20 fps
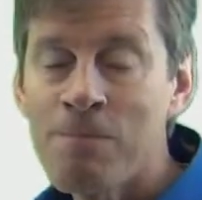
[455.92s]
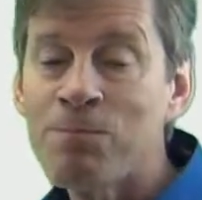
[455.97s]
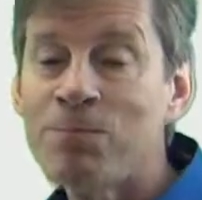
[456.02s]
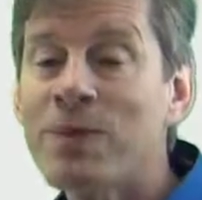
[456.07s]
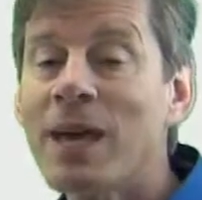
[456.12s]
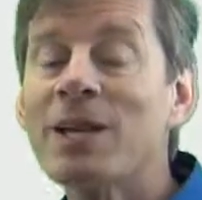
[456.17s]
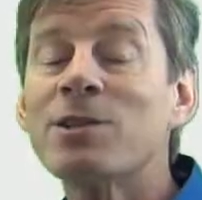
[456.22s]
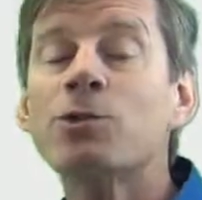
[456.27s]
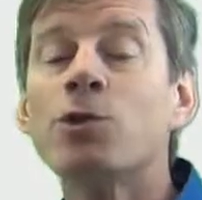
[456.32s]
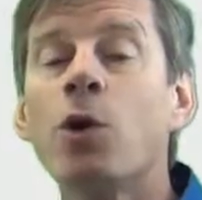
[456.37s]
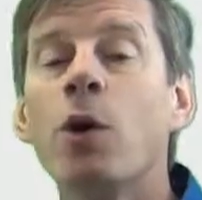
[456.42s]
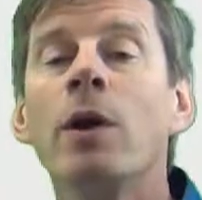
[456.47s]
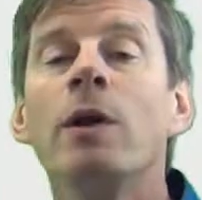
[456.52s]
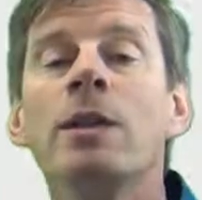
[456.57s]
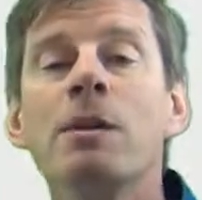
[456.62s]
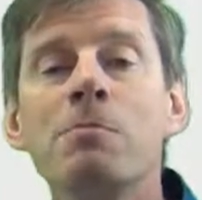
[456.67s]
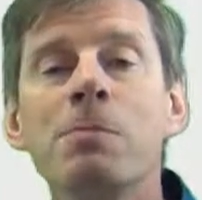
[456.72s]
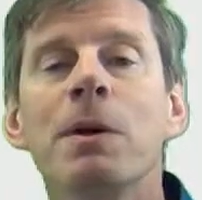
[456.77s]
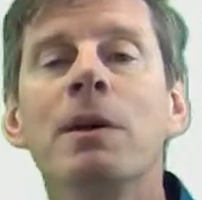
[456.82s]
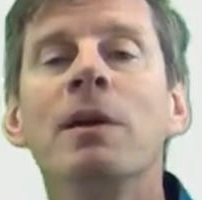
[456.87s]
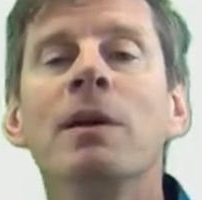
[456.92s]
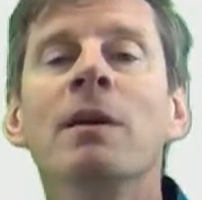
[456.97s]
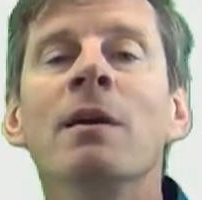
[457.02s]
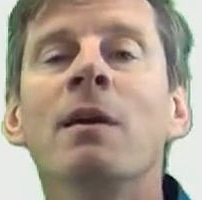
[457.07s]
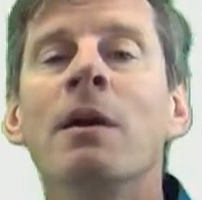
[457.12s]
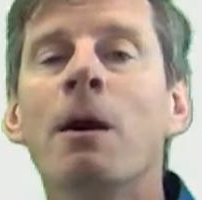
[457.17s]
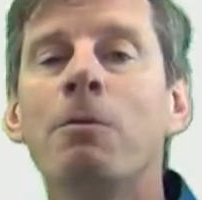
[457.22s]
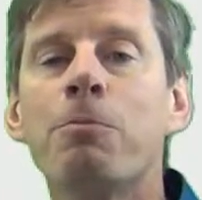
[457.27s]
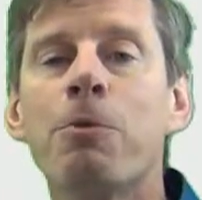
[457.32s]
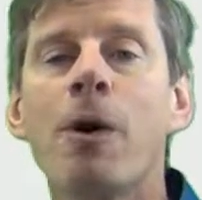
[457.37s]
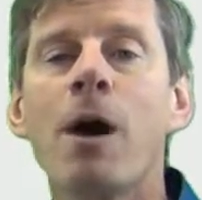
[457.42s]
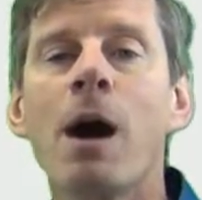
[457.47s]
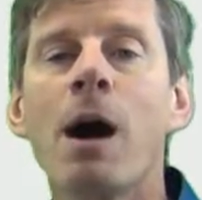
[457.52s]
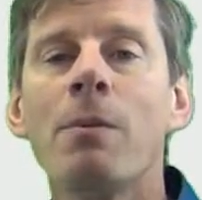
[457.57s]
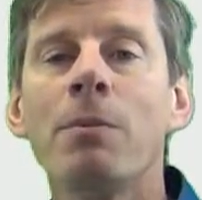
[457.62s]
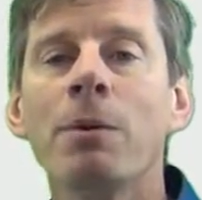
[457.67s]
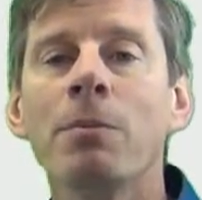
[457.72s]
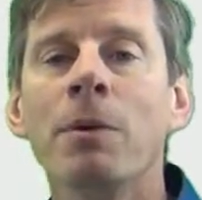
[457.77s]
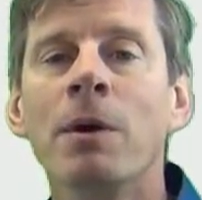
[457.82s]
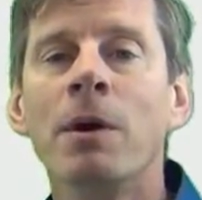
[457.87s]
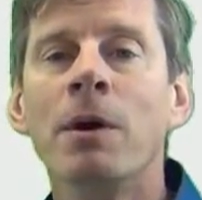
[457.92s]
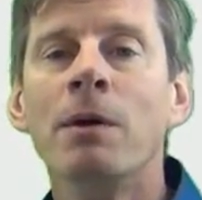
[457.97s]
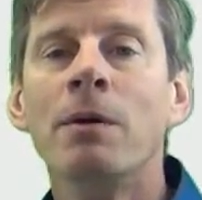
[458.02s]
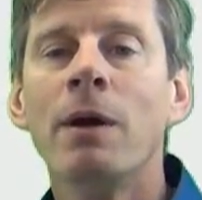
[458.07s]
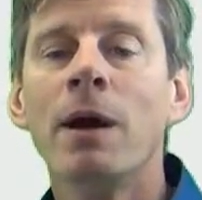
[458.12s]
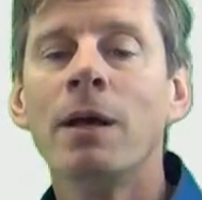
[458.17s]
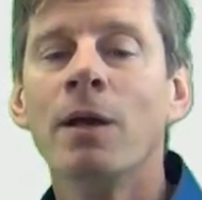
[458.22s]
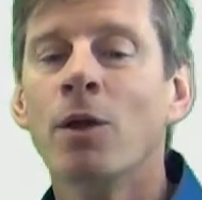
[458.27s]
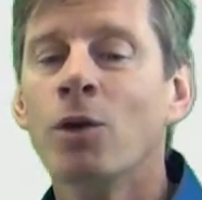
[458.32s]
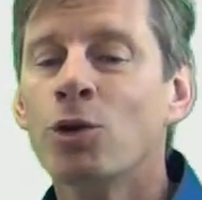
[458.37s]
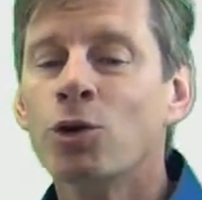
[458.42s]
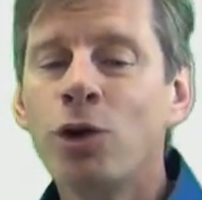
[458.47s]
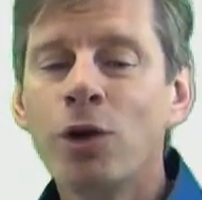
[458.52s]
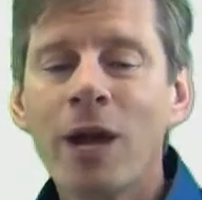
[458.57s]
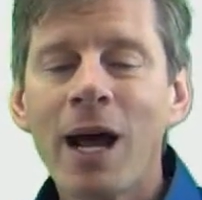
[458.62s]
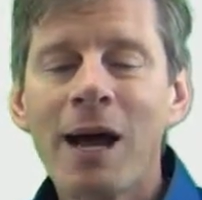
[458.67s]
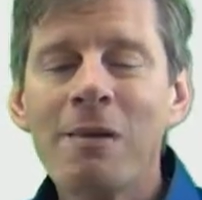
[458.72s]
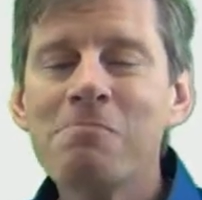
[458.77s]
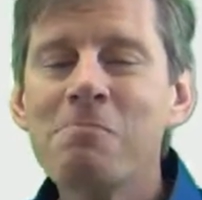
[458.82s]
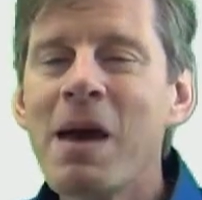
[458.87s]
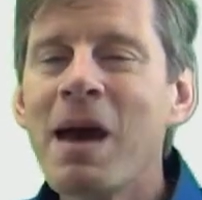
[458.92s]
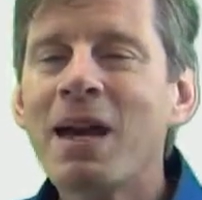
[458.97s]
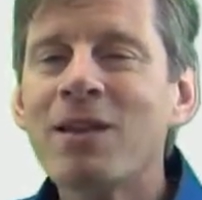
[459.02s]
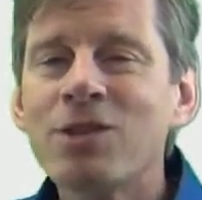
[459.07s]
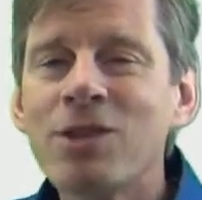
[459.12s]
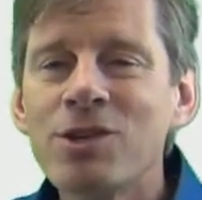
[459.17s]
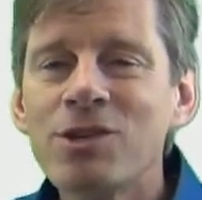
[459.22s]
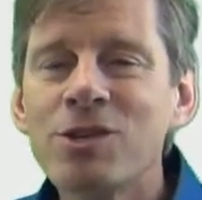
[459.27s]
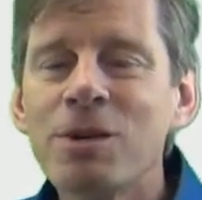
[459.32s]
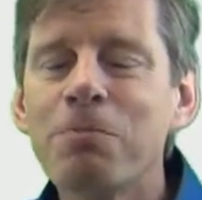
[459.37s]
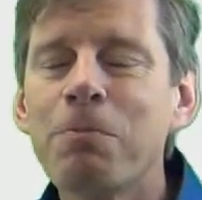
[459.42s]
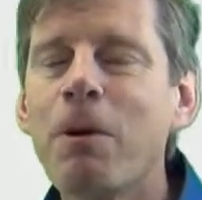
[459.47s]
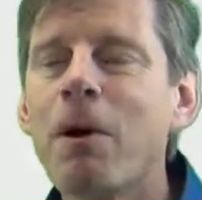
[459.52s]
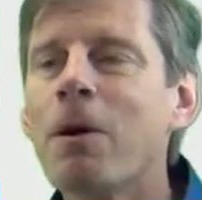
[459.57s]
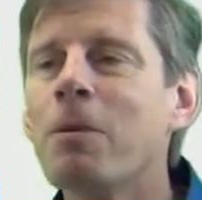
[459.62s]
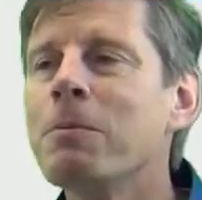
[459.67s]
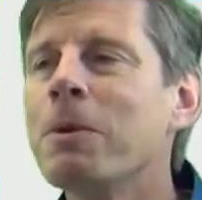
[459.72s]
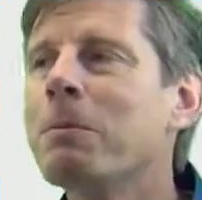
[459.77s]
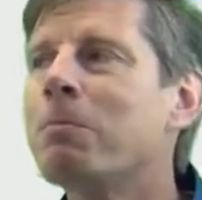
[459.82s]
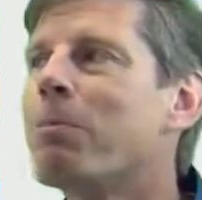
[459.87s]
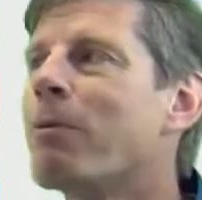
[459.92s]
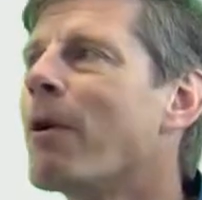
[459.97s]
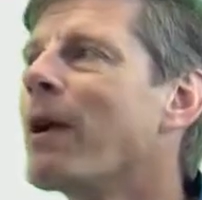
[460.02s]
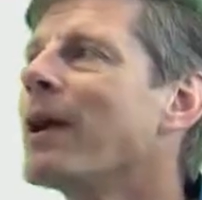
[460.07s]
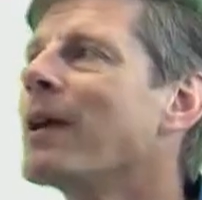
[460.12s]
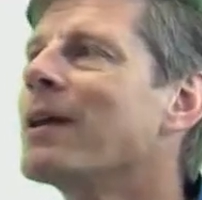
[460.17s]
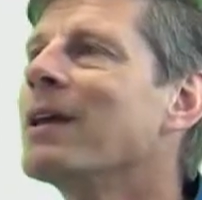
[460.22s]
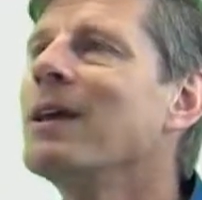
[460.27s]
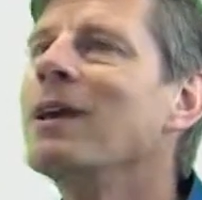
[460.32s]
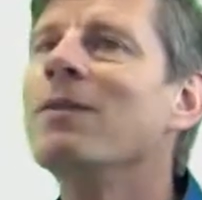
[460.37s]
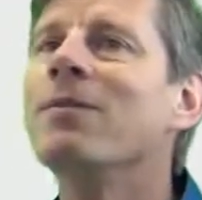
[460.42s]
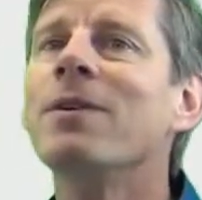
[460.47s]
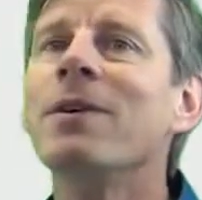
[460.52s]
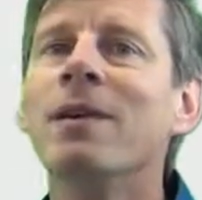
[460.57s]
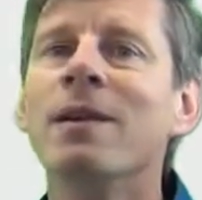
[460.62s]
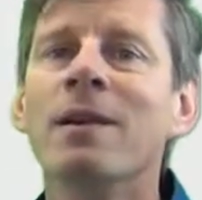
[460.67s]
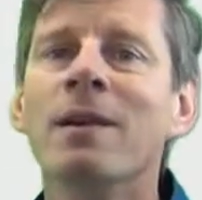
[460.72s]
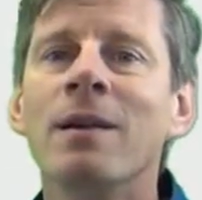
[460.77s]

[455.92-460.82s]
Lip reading: That's going to be a problem. Right? Could I make this department break even?